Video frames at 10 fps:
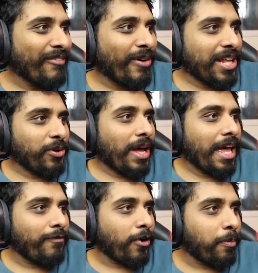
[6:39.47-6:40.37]
Where do
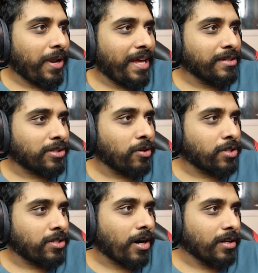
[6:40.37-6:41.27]
AFL players go
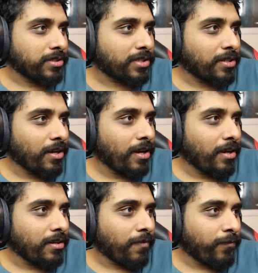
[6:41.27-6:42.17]
to dance?
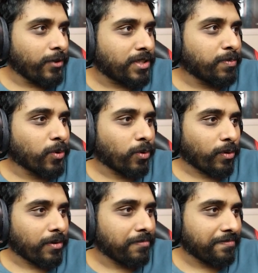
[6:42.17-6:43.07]
The football.